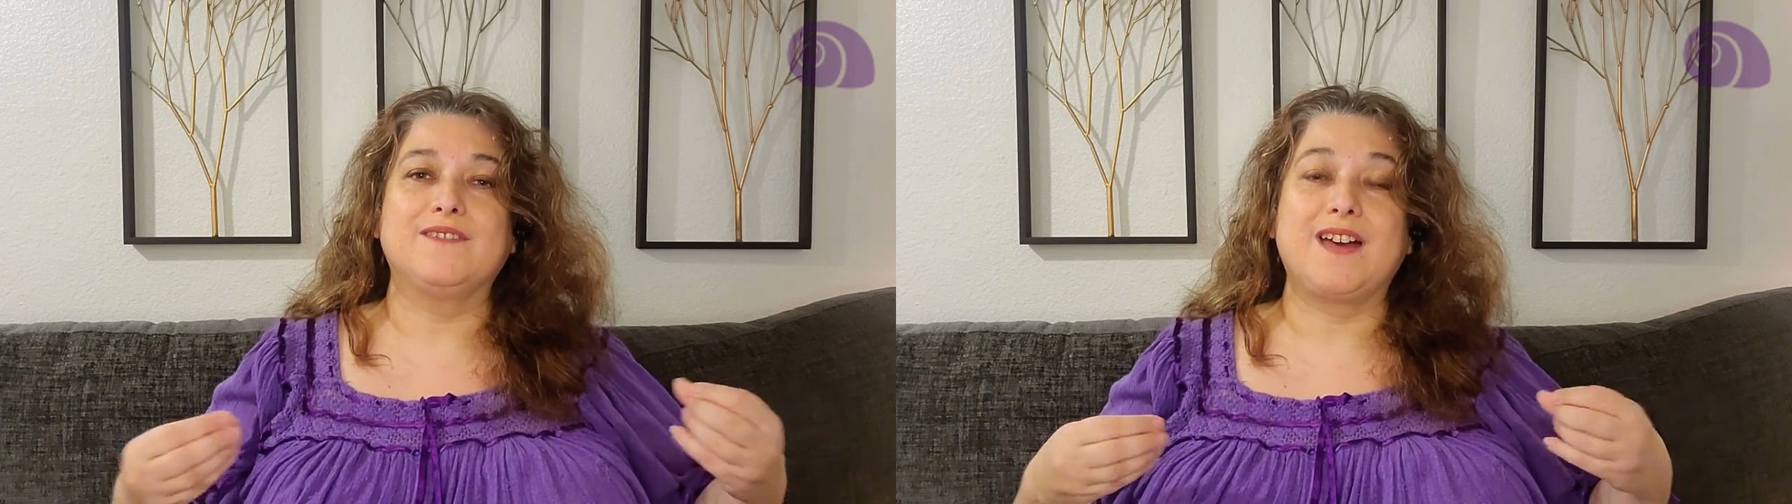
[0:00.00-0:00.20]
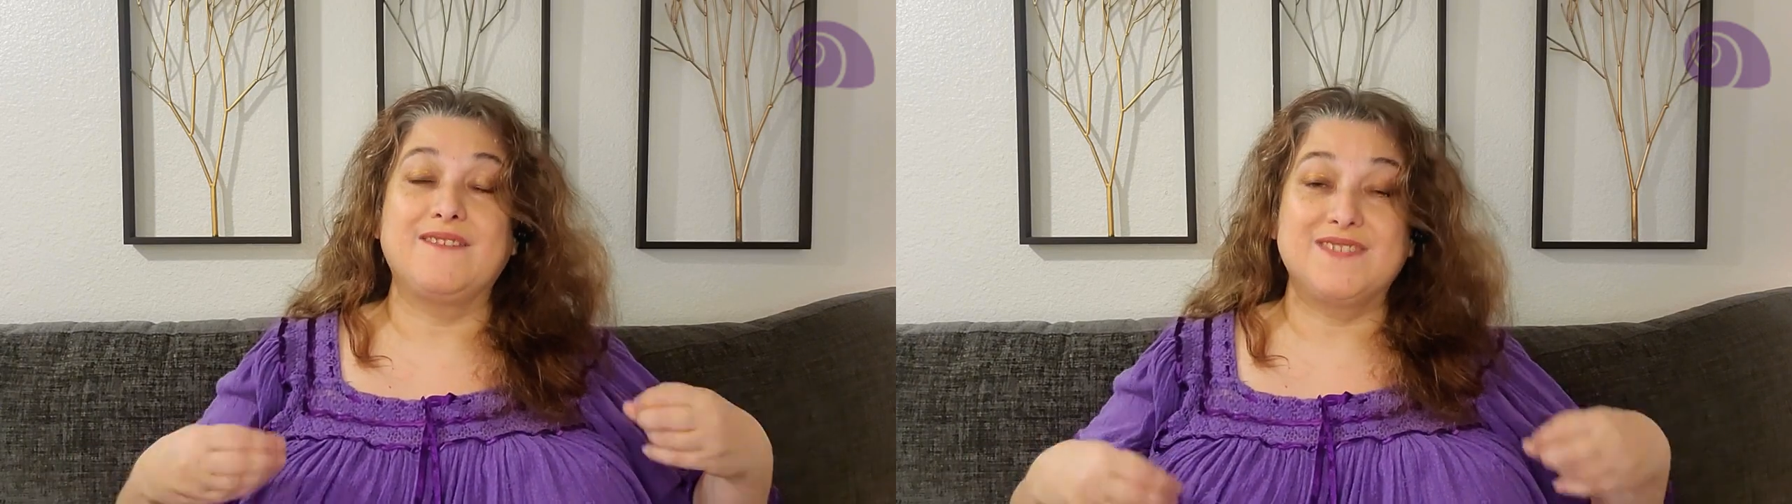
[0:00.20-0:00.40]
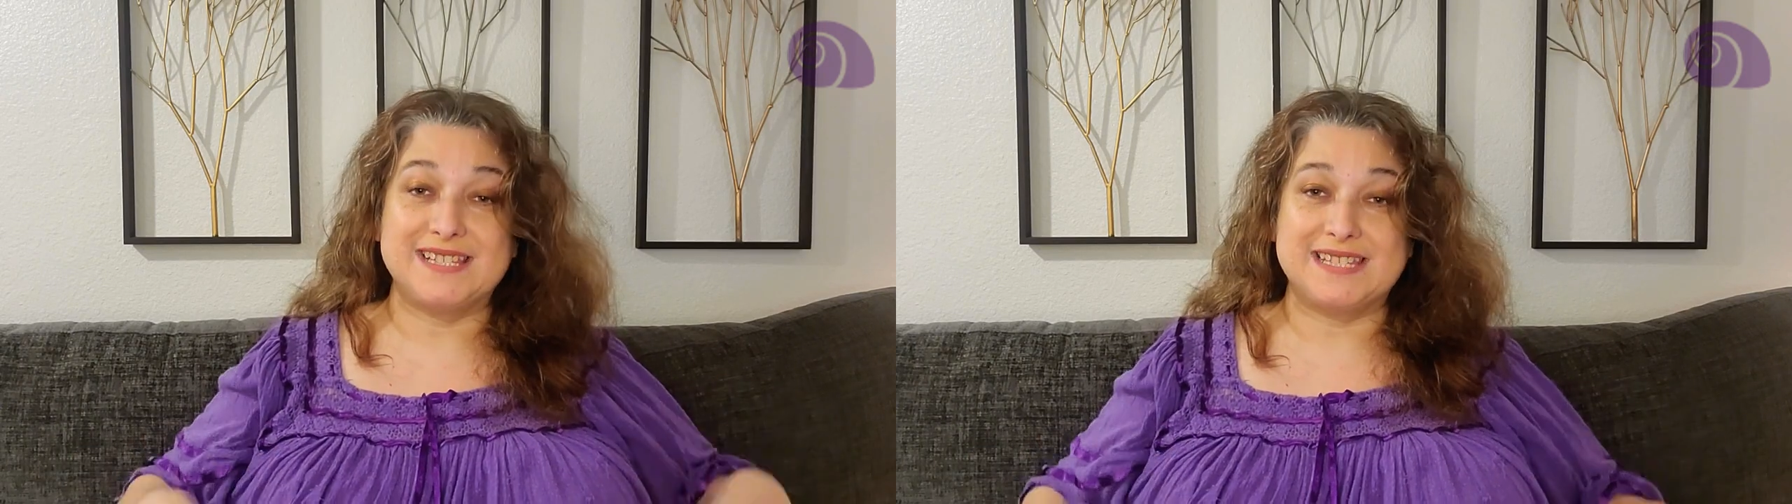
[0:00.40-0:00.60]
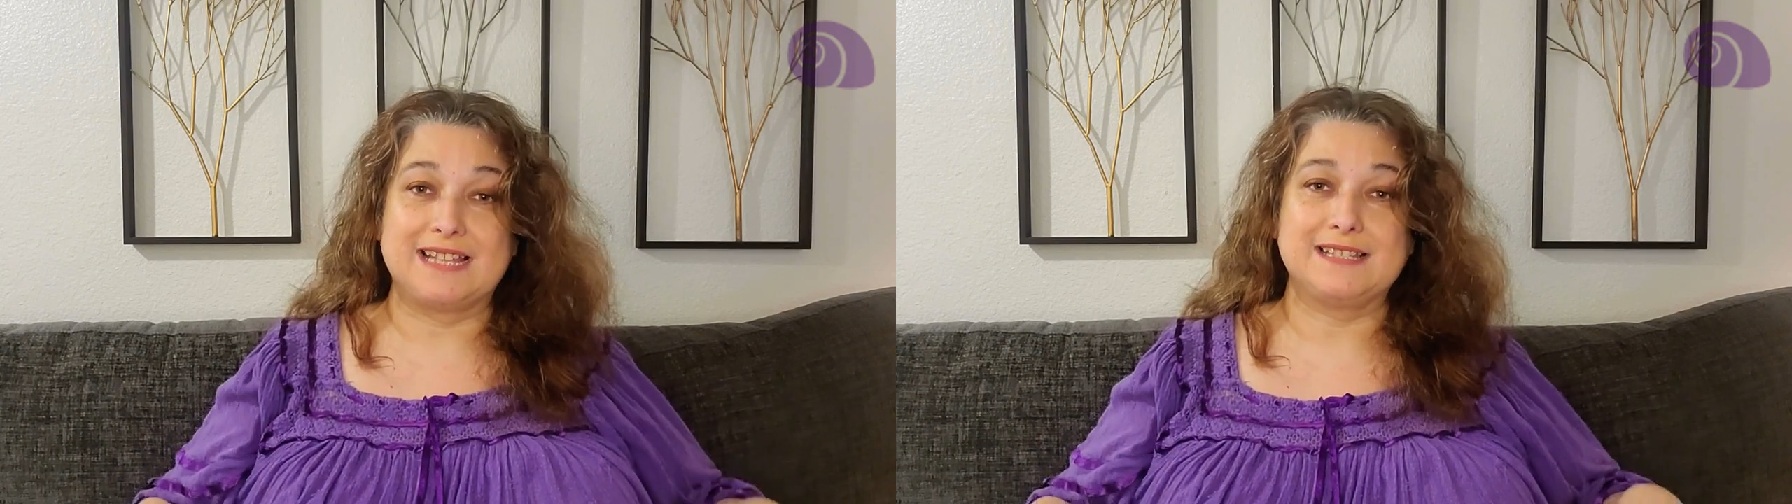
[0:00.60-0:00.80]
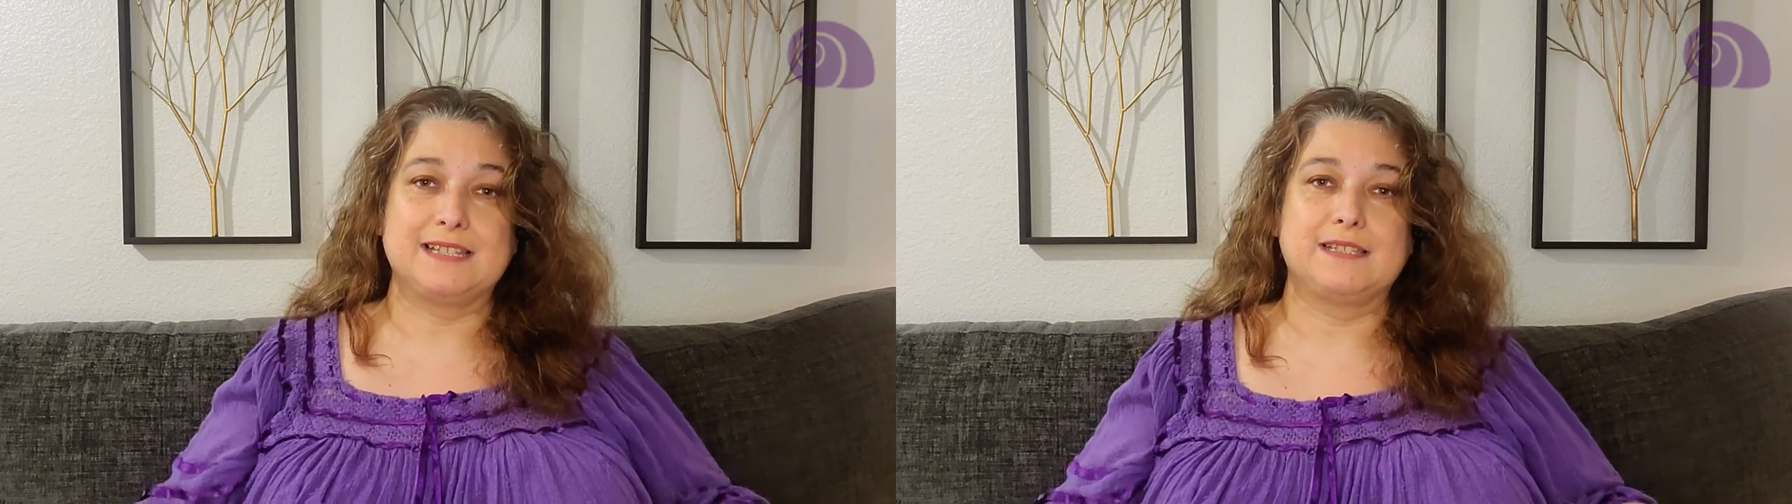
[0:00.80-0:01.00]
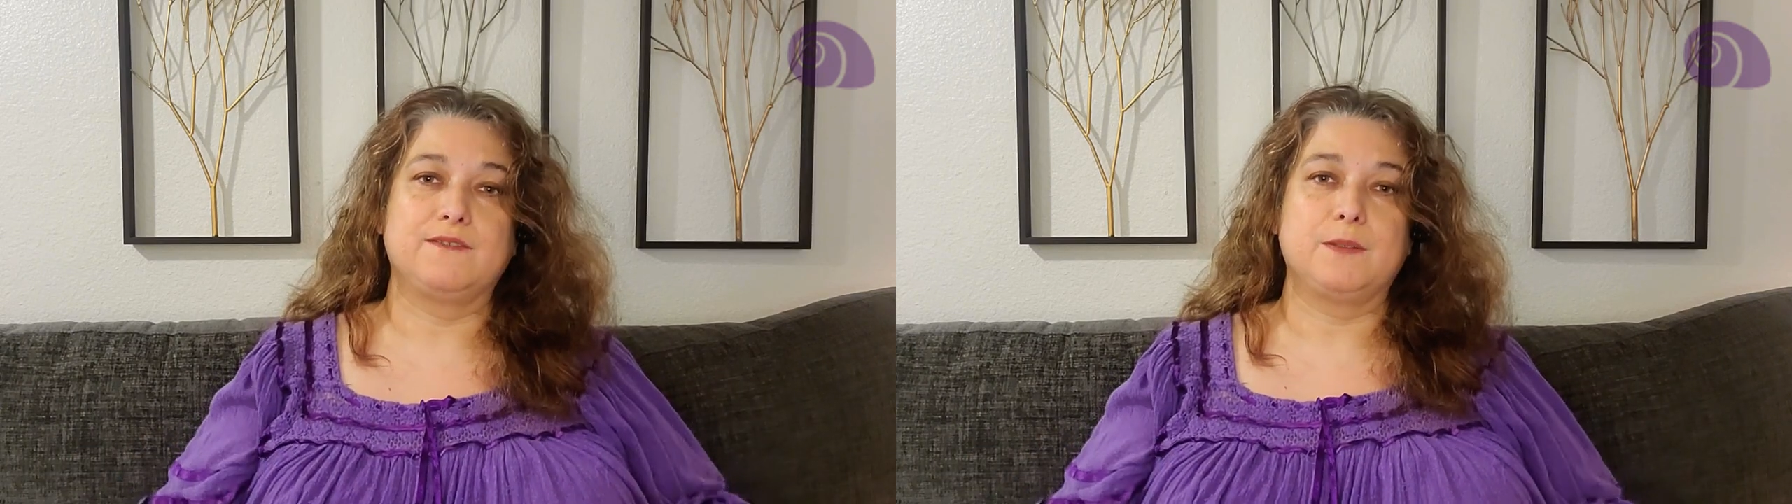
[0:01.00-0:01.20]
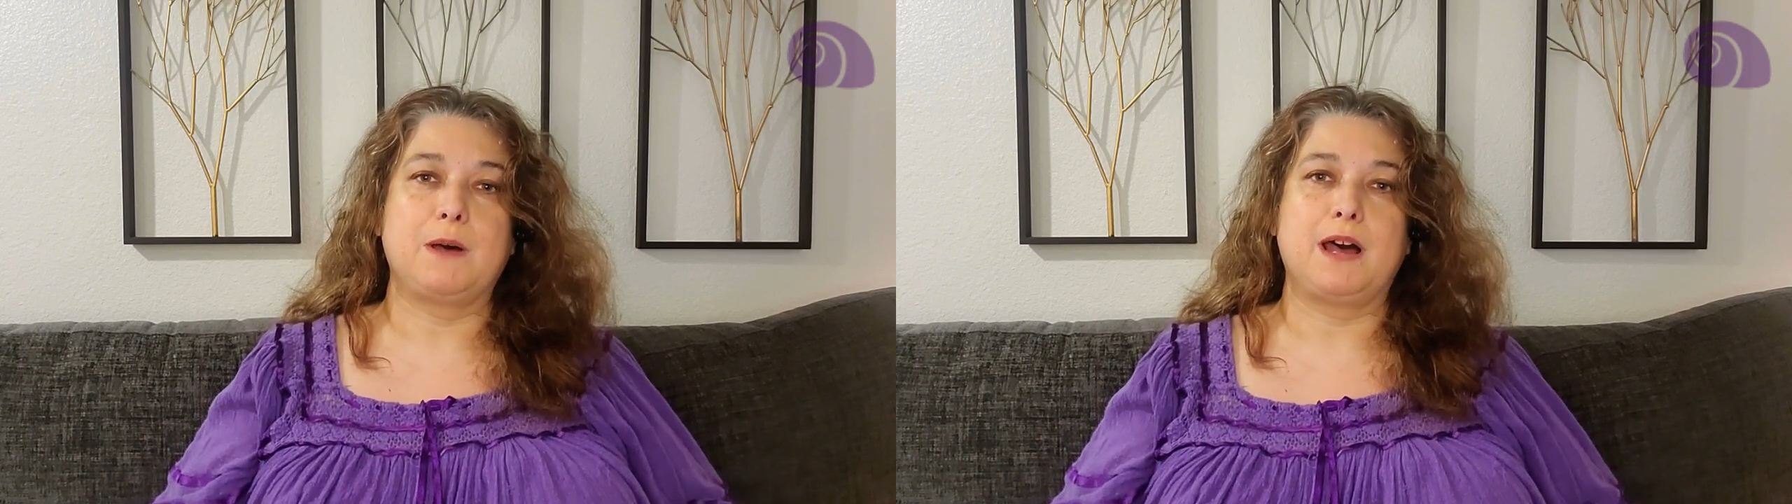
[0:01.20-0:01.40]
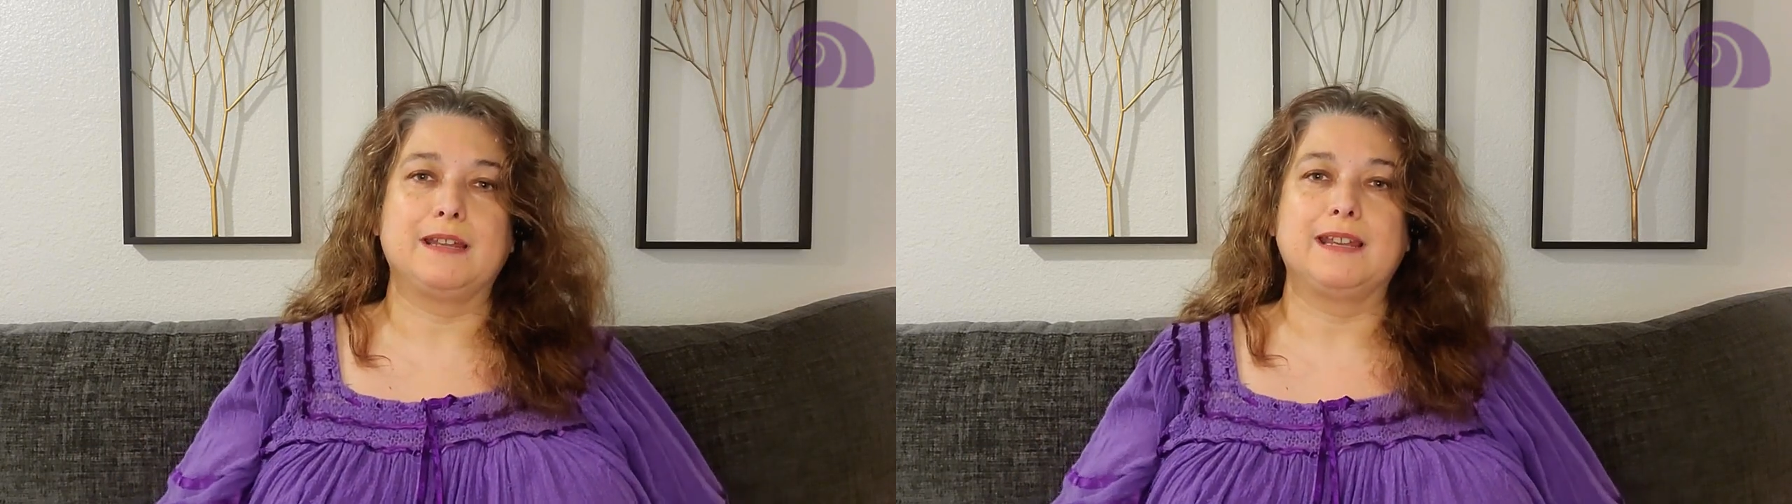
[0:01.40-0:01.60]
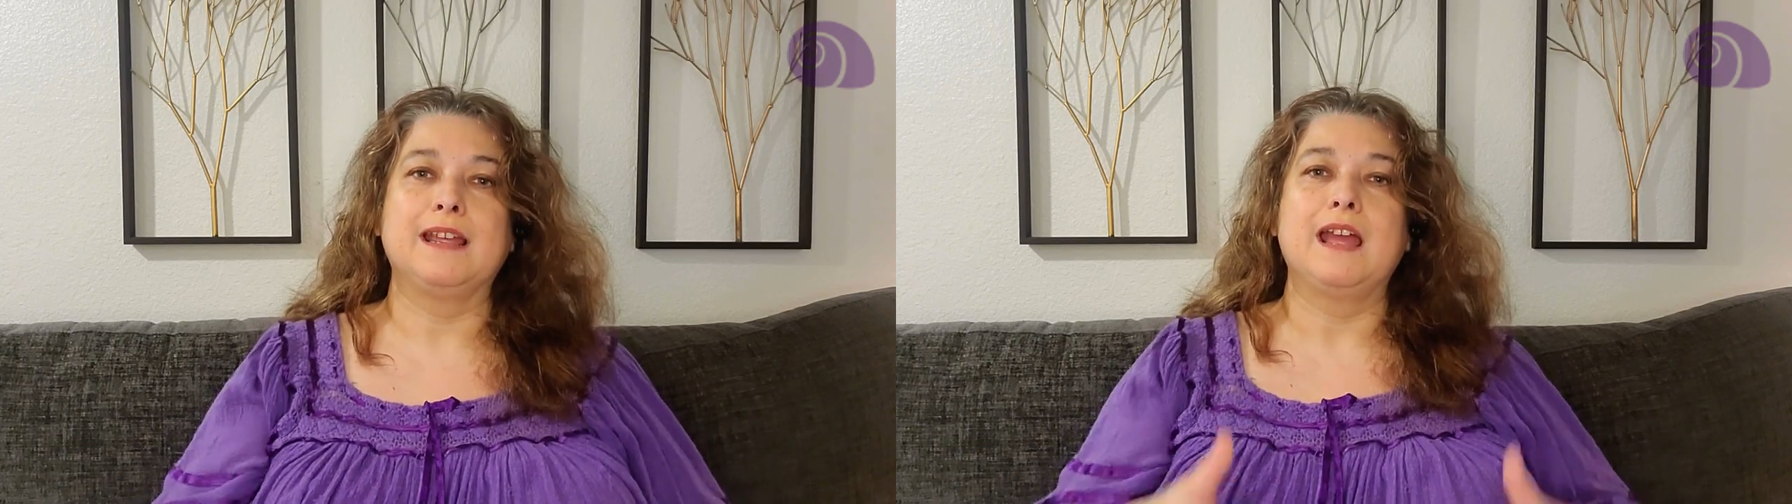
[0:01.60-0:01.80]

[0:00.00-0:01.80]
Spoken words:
of the senses of the body.